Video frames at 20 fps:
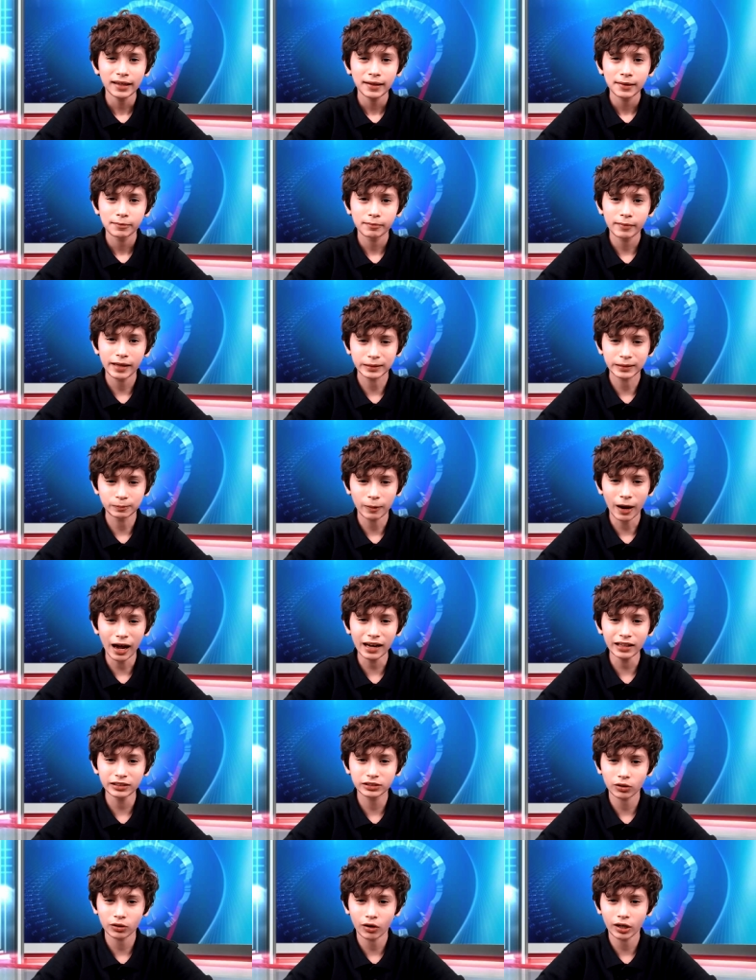Miss
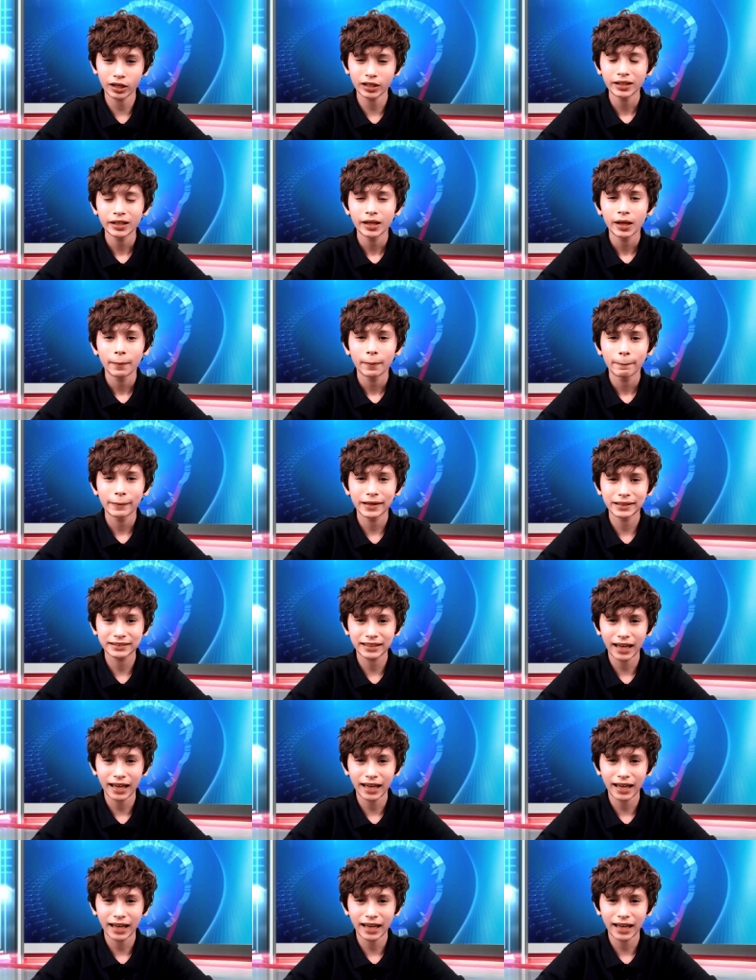Politor, Miss